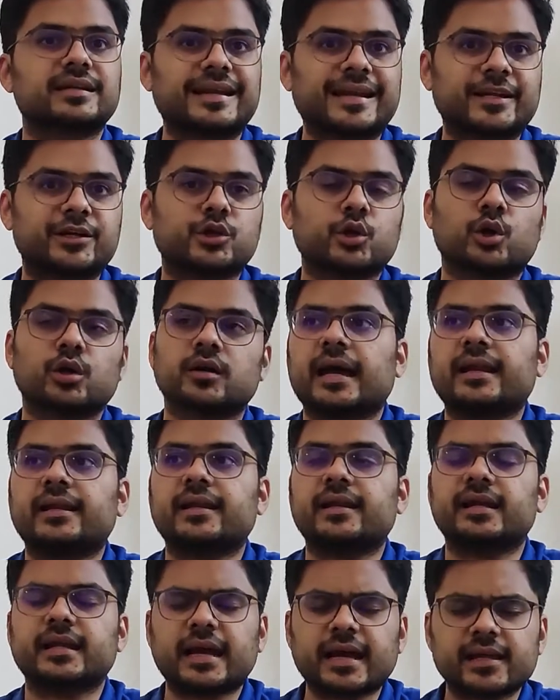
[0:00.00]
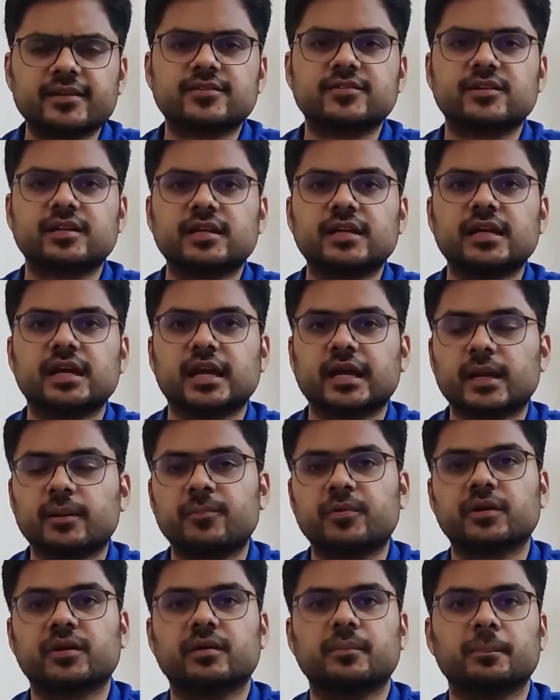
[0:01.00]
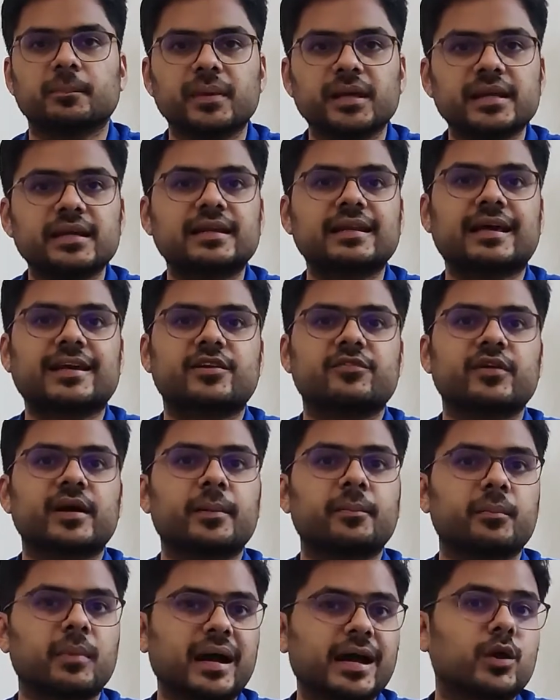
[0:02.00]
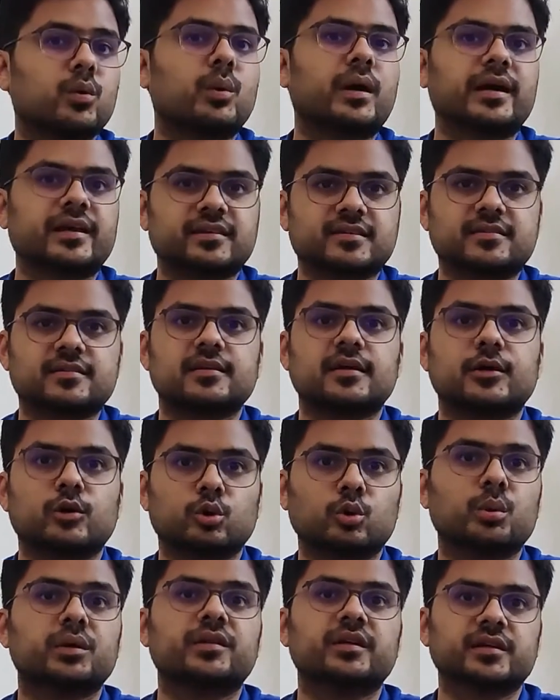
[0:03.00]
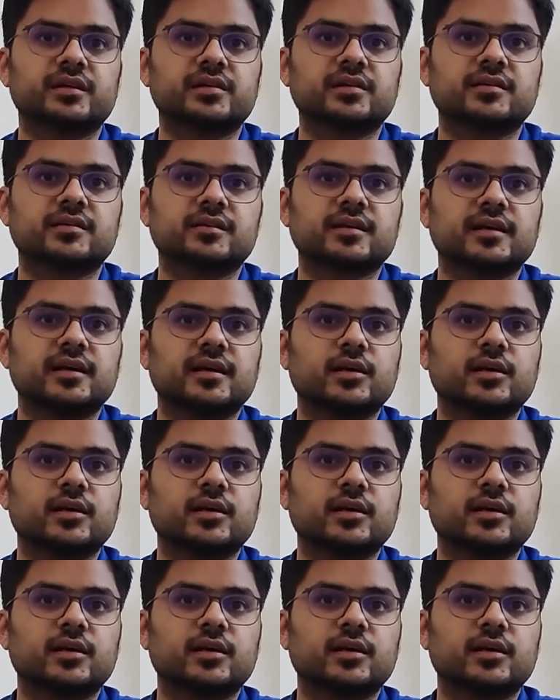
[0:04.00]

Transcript: TED Talk, and it has really helped me clarify my whys over the years.